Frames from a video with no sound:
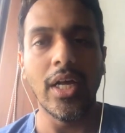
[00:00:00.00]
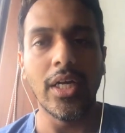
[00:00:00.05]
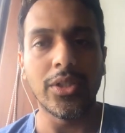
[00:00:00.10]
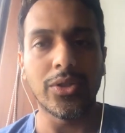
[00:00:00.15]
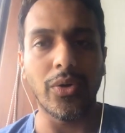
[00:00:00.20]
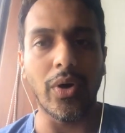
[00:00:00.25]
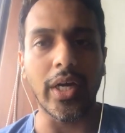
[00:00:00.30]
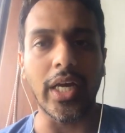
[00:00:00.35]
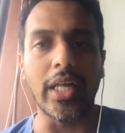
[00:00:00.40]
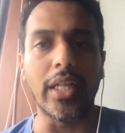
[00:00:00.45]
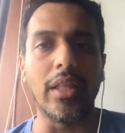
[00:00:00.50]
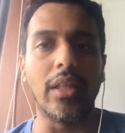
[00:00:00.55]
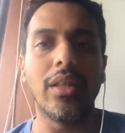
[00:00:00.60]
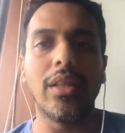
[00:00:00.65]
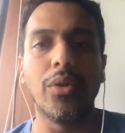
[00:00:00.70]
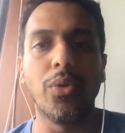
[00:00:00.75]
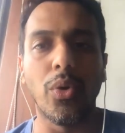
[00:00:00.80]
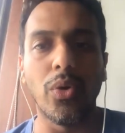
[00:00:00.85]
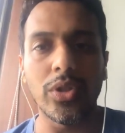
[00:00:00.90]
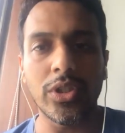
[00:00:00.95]
So again,
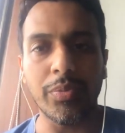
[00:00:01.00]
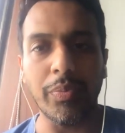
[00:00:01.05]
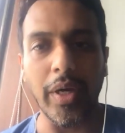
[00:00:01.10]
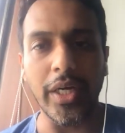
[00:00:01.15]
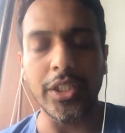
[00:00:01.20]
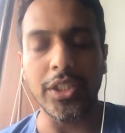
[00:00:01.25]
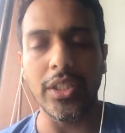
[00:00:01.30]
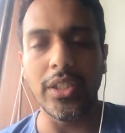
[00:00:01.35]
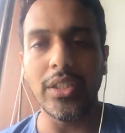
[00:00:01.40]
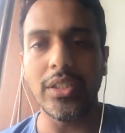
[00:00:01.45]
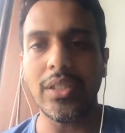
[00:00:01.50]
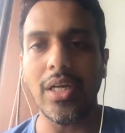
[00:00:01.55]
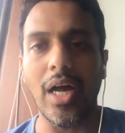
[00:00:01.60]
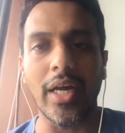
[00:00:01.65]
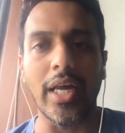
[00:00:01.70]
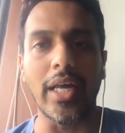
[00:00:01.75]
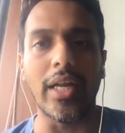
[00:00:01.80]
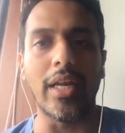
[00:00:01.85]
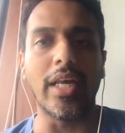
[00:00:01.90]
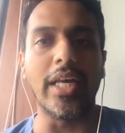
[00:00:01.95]
those patients,
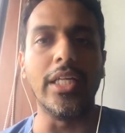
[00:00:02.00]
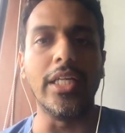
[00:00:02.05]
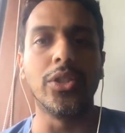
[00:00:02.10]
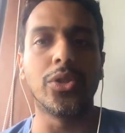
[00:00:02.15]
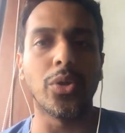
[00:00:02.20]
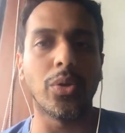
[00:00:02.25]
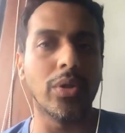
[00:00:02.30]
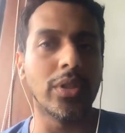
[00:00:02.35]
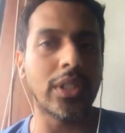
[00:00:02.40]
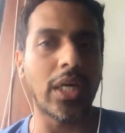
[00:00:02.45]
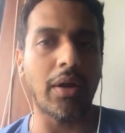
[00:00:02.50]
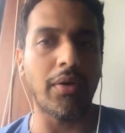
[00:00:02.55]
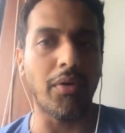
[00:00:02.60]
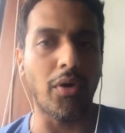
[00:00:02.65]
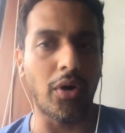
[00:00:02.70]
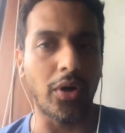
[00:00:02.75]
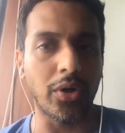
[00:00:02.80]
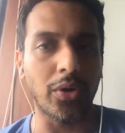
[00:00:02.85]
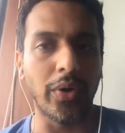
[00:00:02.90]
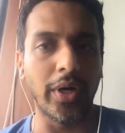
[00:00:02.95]
again, insoles are
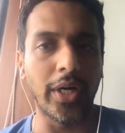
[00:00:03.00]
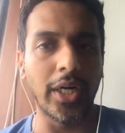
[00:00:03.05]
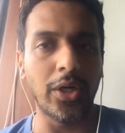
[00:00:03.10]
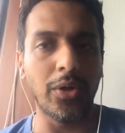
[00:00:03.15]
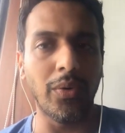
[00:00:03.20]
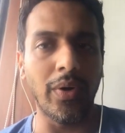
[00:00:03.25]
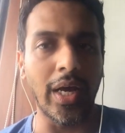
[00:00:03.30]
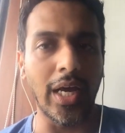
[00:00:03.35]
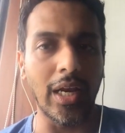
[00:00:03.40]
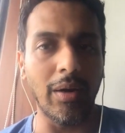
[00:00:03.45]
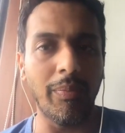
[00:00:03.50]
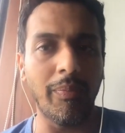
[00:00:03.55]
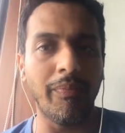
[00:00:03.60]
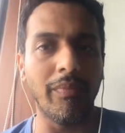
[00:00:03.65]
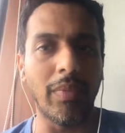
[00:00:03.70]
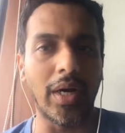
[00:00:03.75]
not going to help,